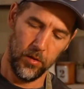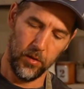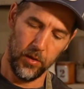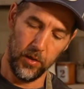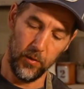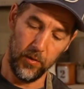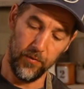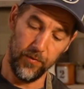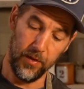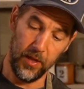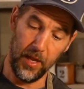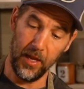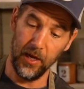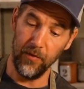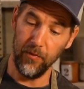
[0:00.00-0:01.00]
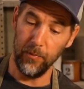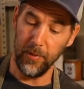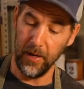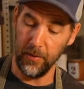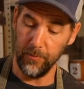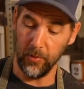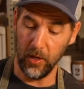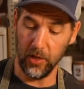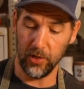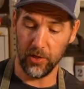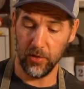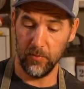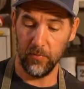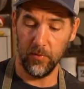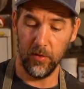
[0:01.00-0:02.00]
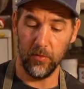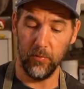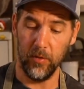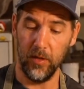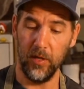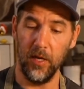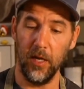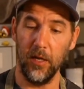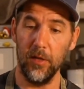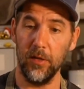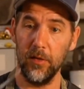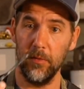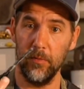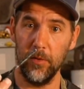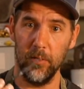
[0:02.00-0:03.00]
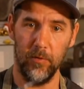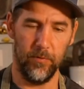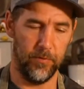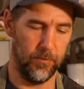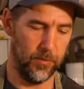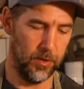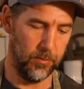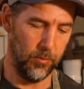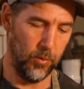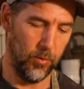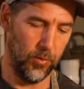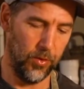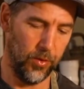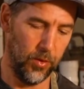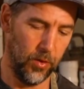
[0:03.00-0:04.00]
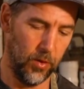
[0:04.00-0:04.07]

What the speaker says: you know, even the end of a paintbrush, it's really nice, sort of smooth.